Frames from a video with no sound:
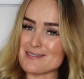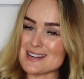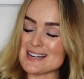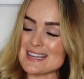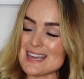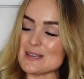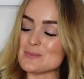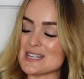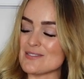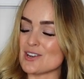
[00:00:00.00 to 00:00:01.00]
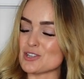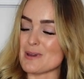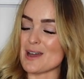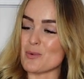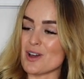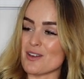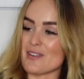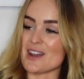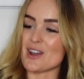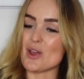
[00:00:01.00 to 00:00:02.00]
really keep £700 worth
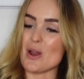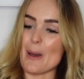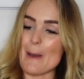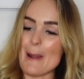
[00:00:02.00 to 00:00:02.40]
of Adanola?